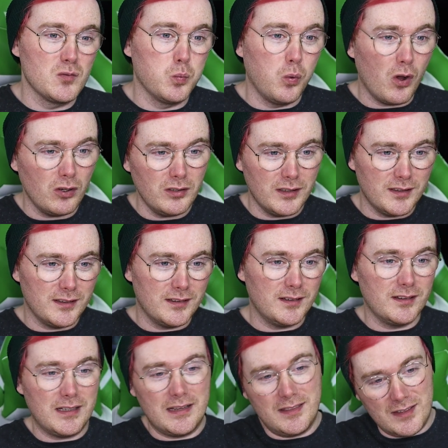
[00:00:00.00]

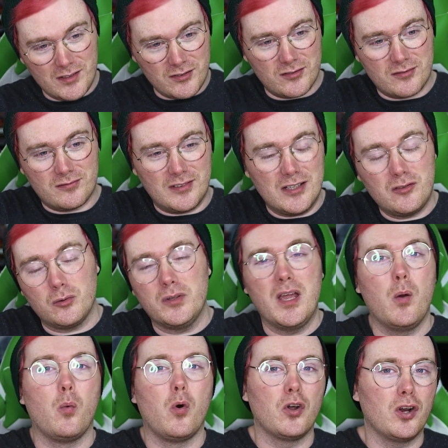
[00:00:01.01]
One, this is only
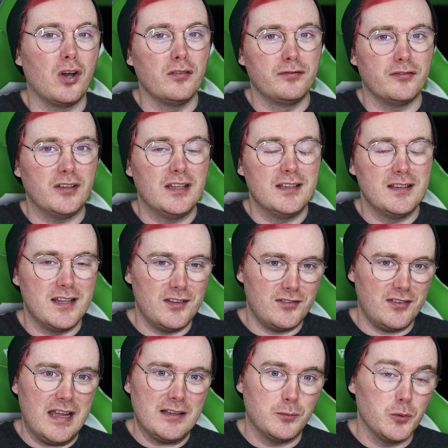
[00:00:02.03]
a one-off in this
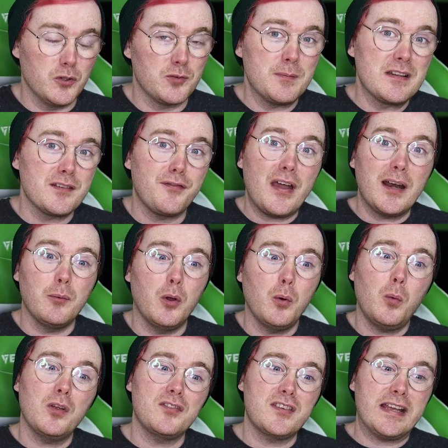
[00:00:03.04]
set, which means if anyone
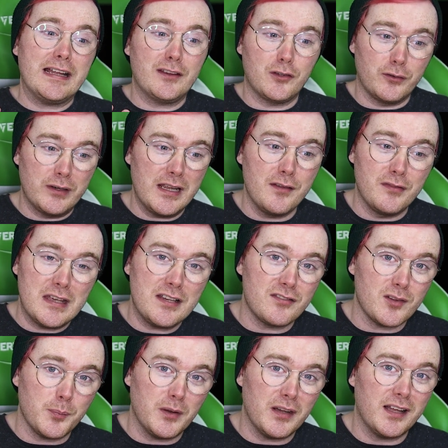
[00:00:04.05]
wants to get 3 of these
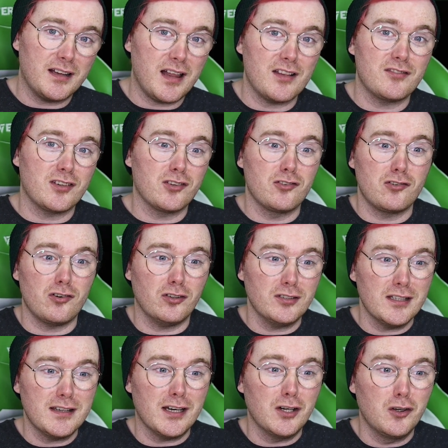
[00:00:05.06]
to play Classic
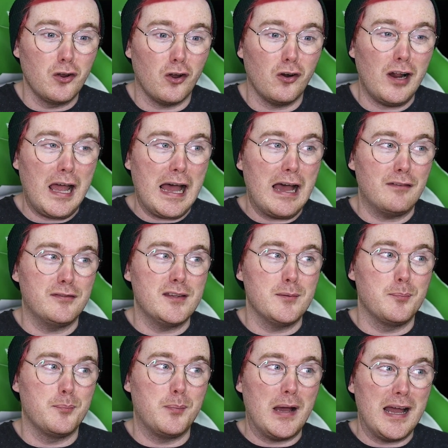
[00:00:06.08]
Constructed, they're gonna have to
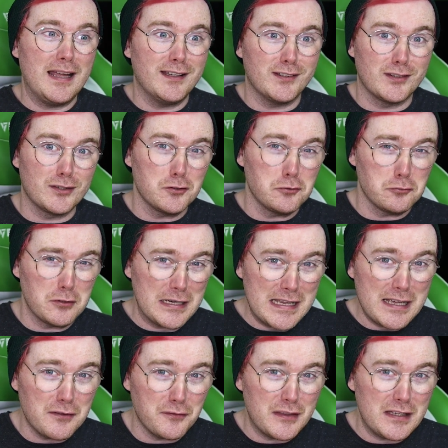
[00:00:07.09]
buy
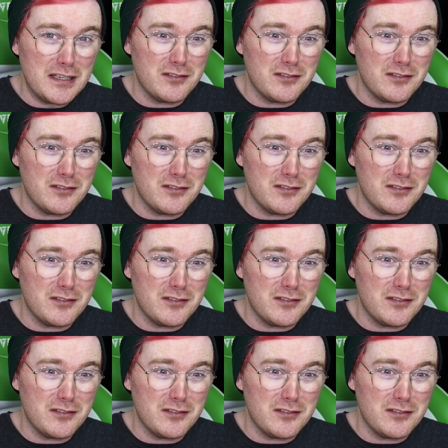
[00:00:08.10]
3 of these